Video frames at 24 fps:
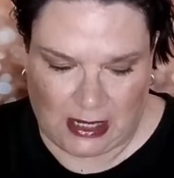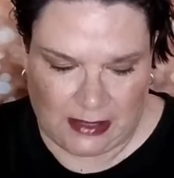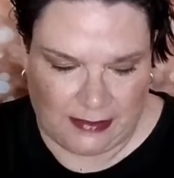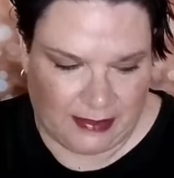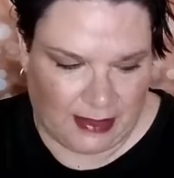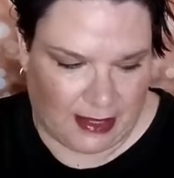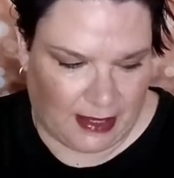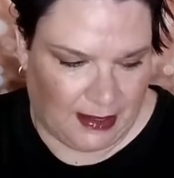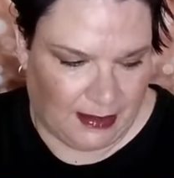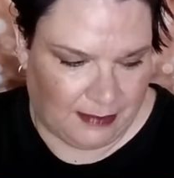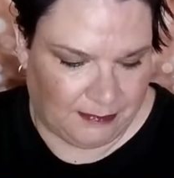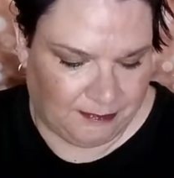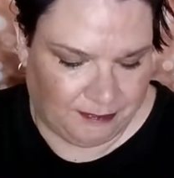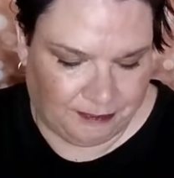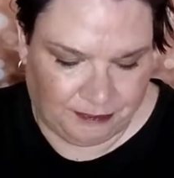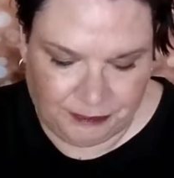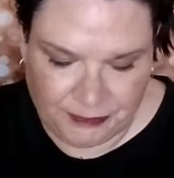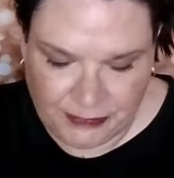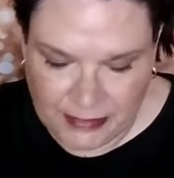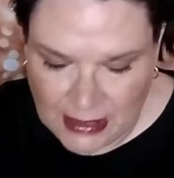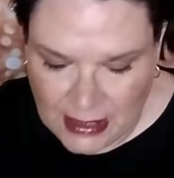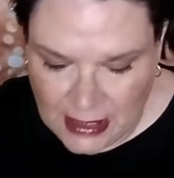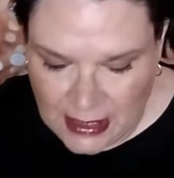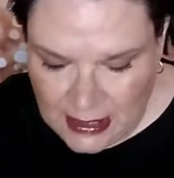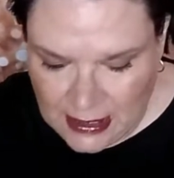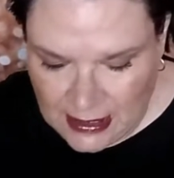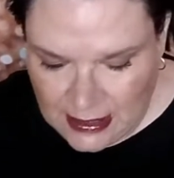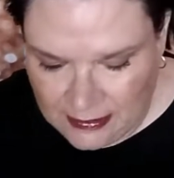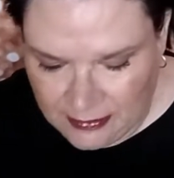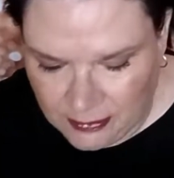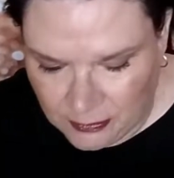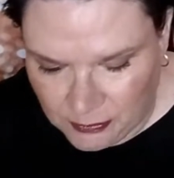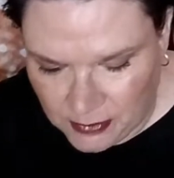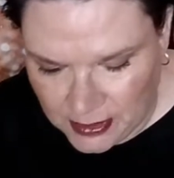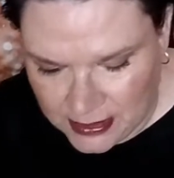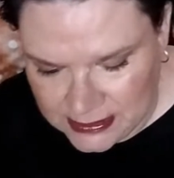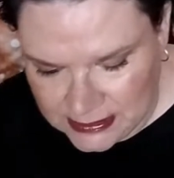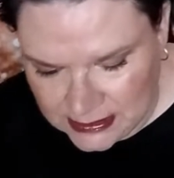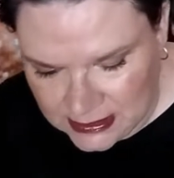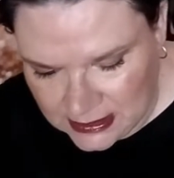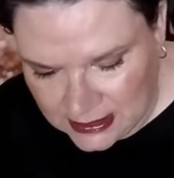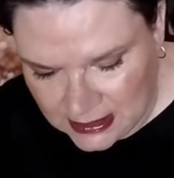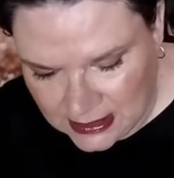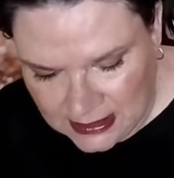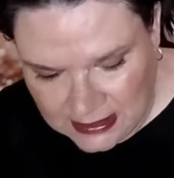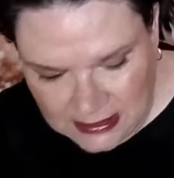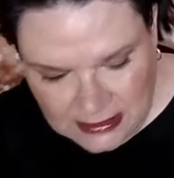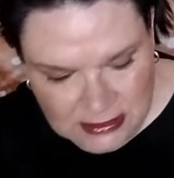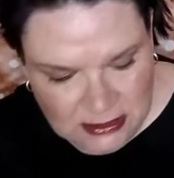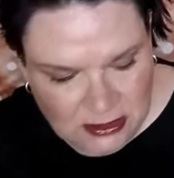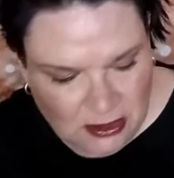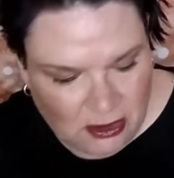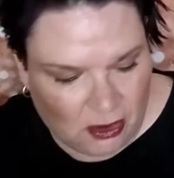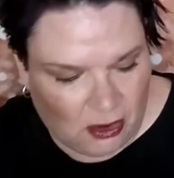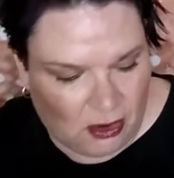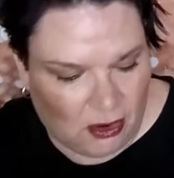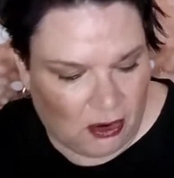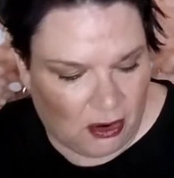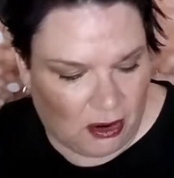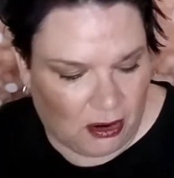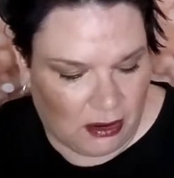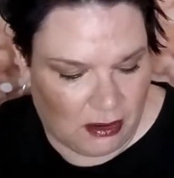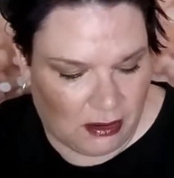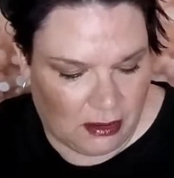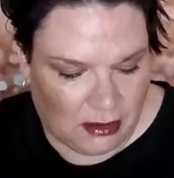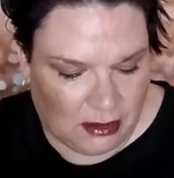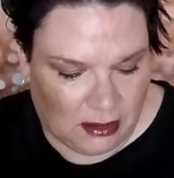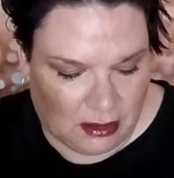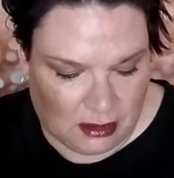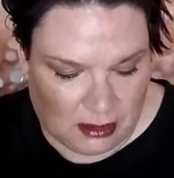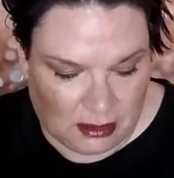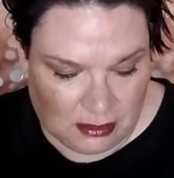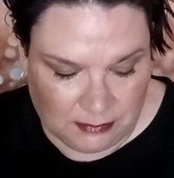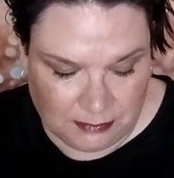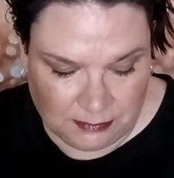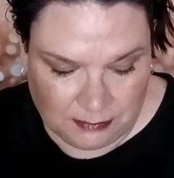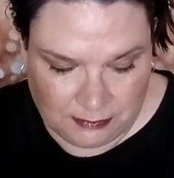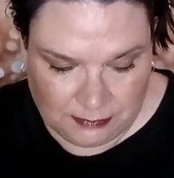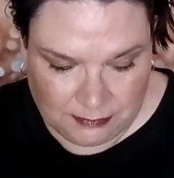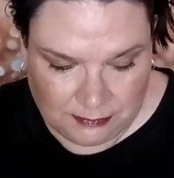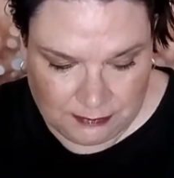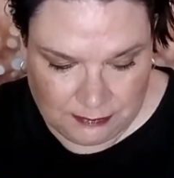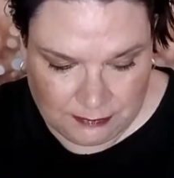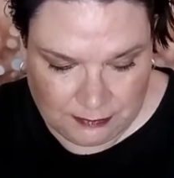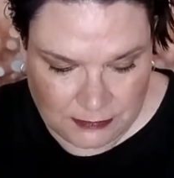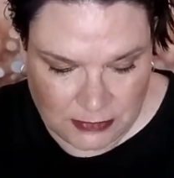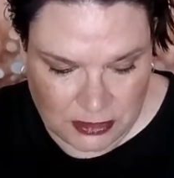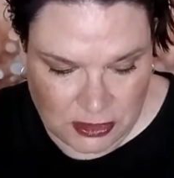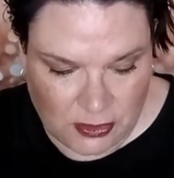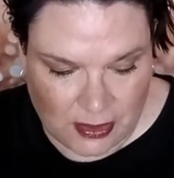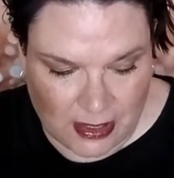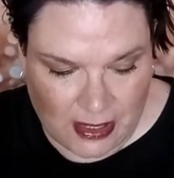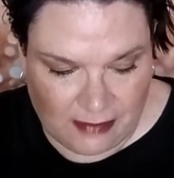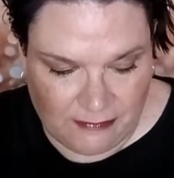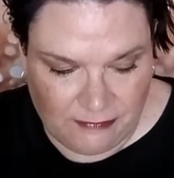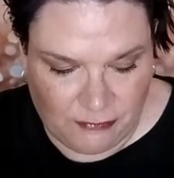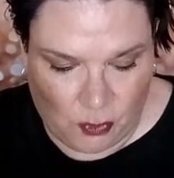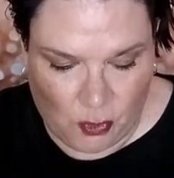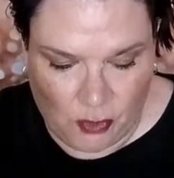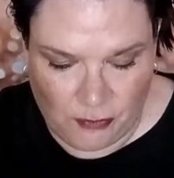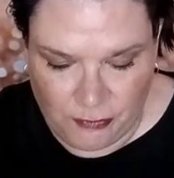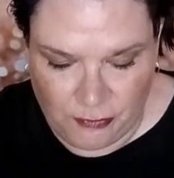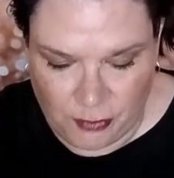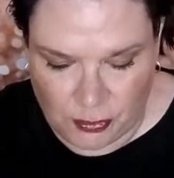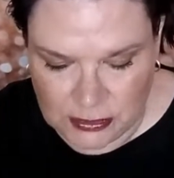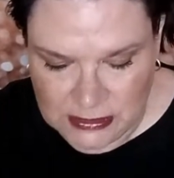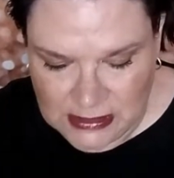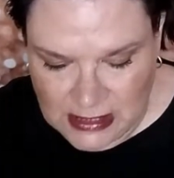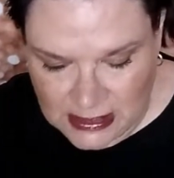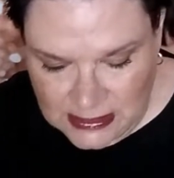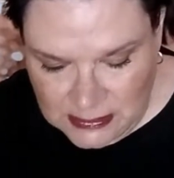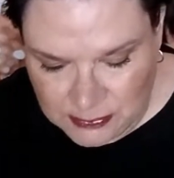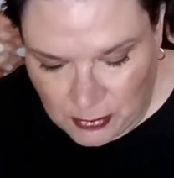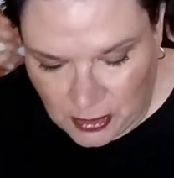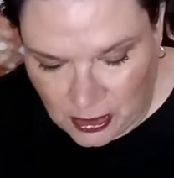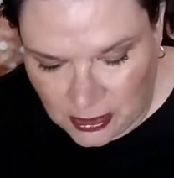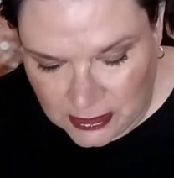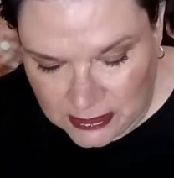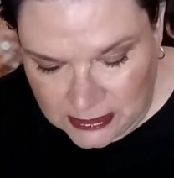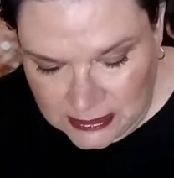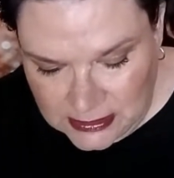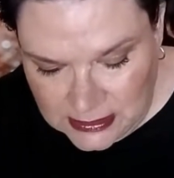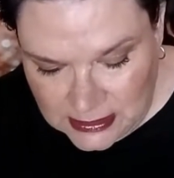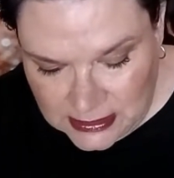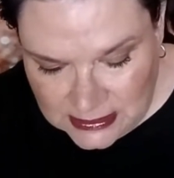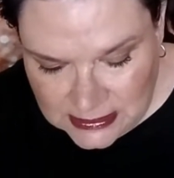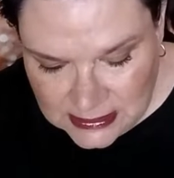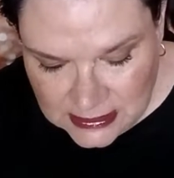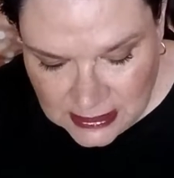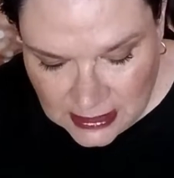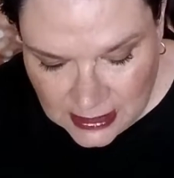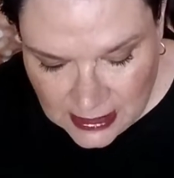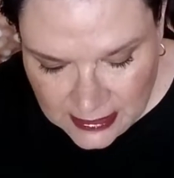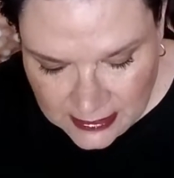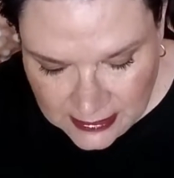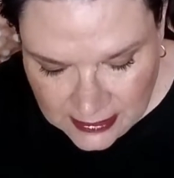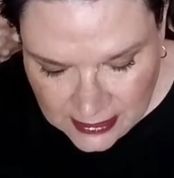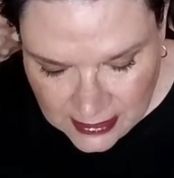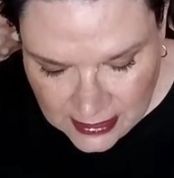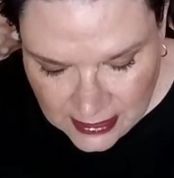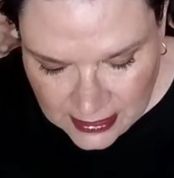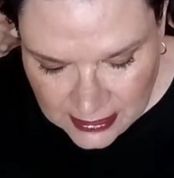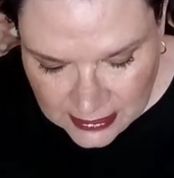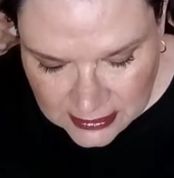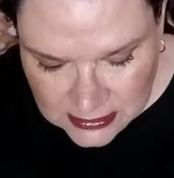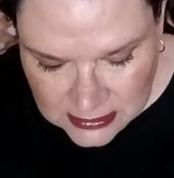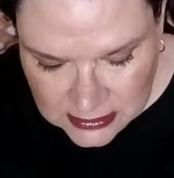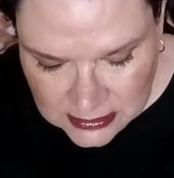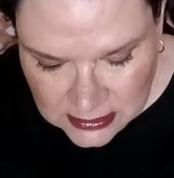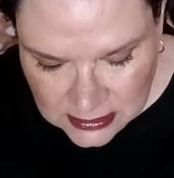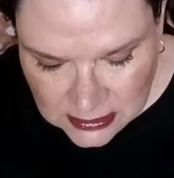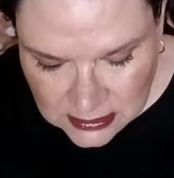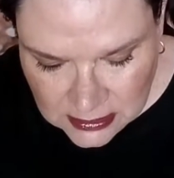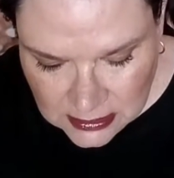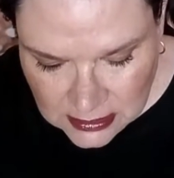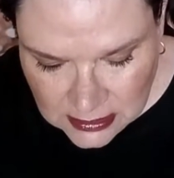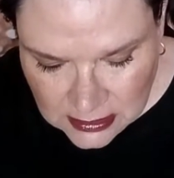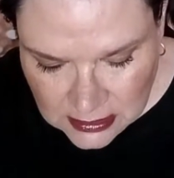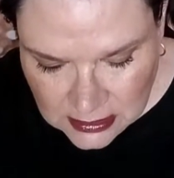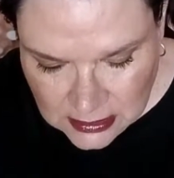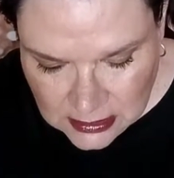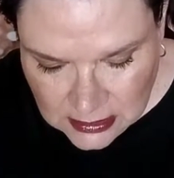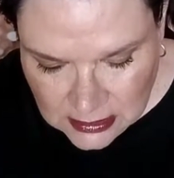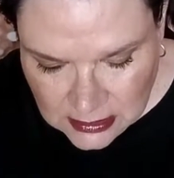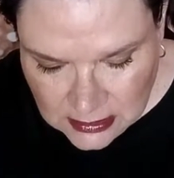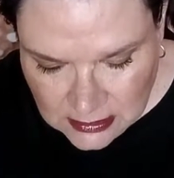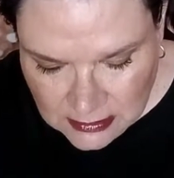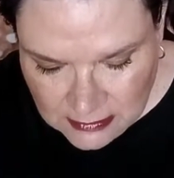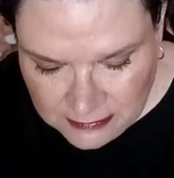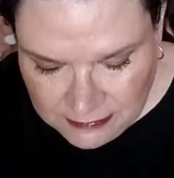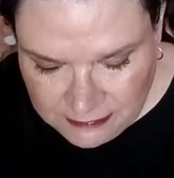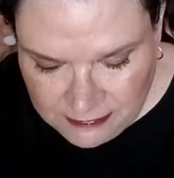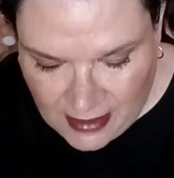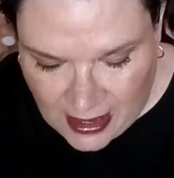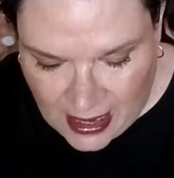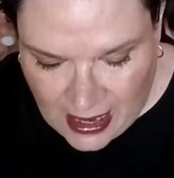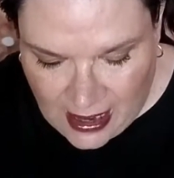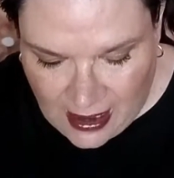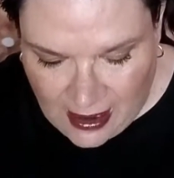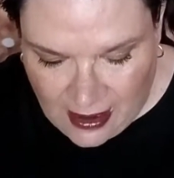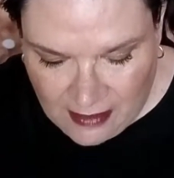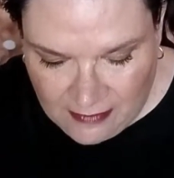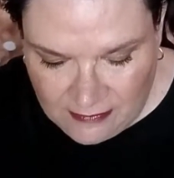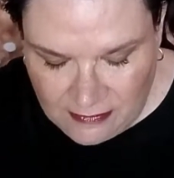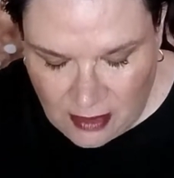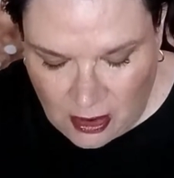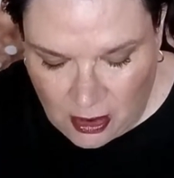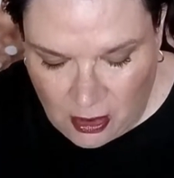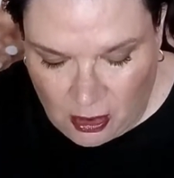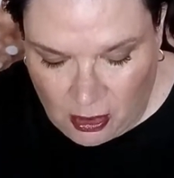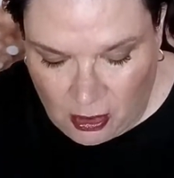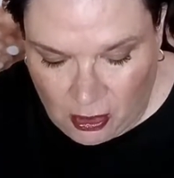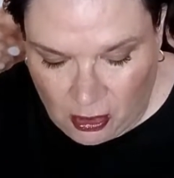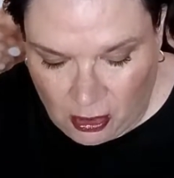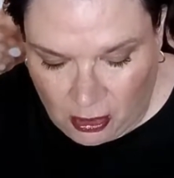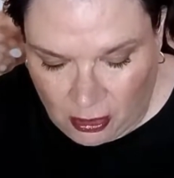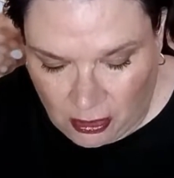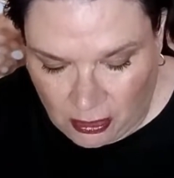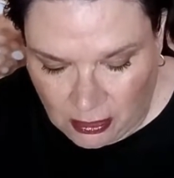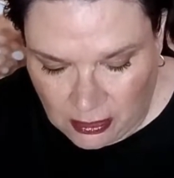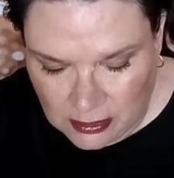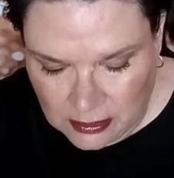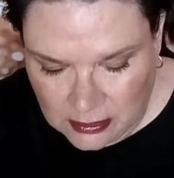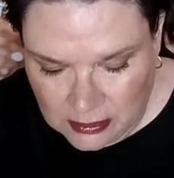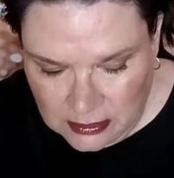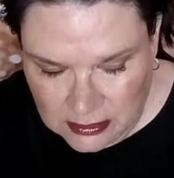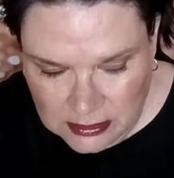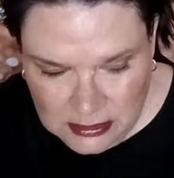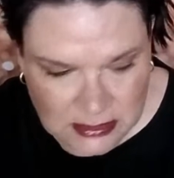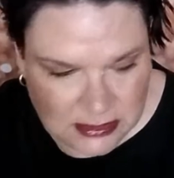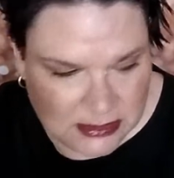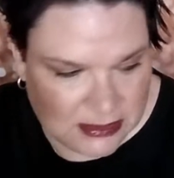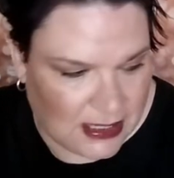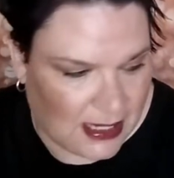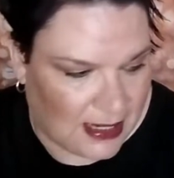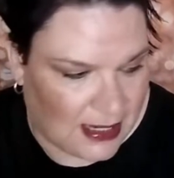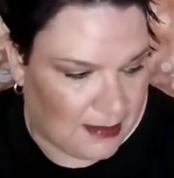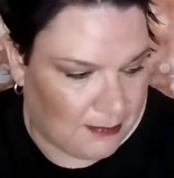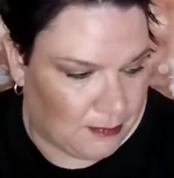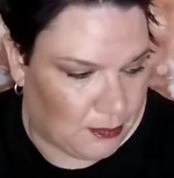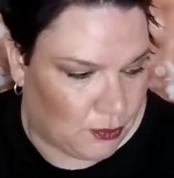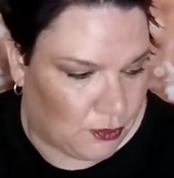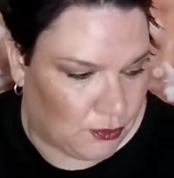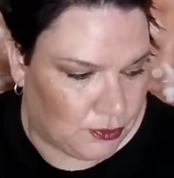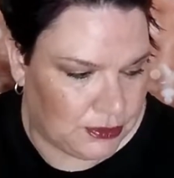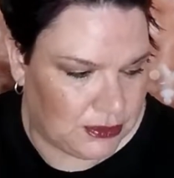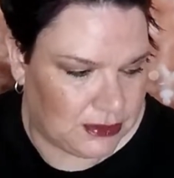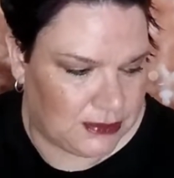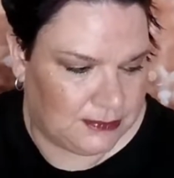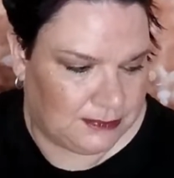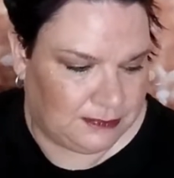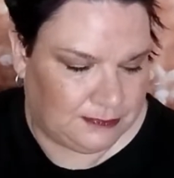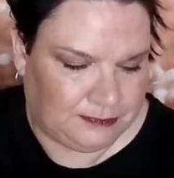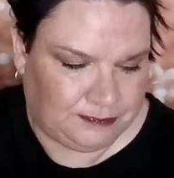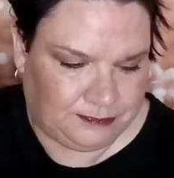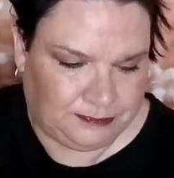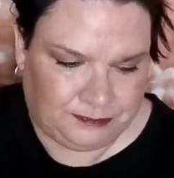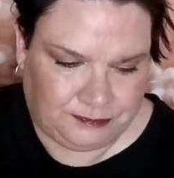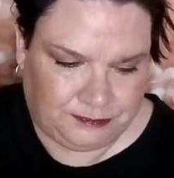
like that. And the rest of these are, um, so I got four full-size products. These next five are samples.